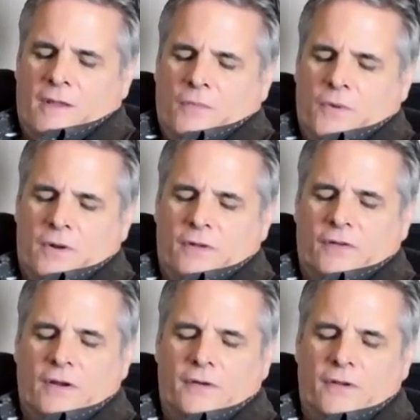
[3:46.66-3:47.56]
When
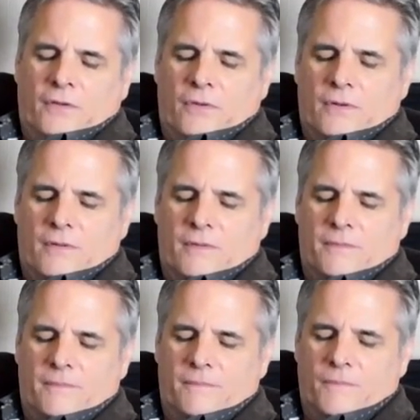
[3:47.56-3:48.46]
Ontario
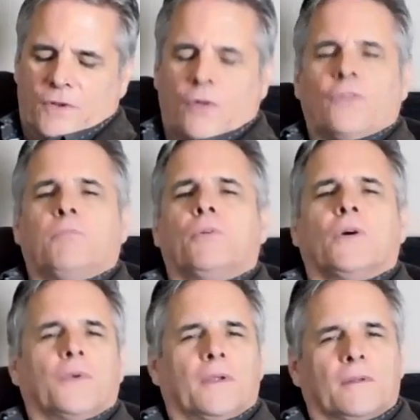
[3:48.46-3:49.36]
goes
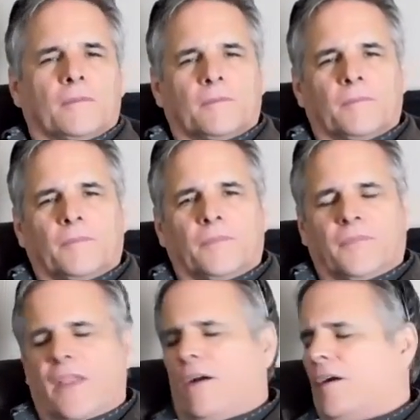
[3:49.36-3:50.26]
broke,
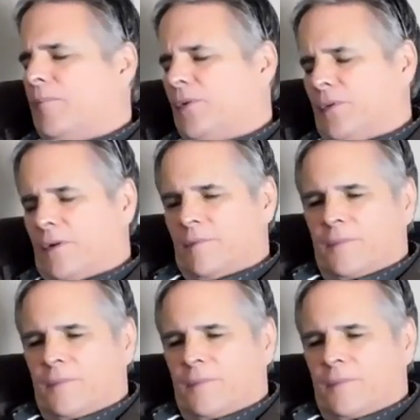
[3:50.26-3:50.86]
they are broke.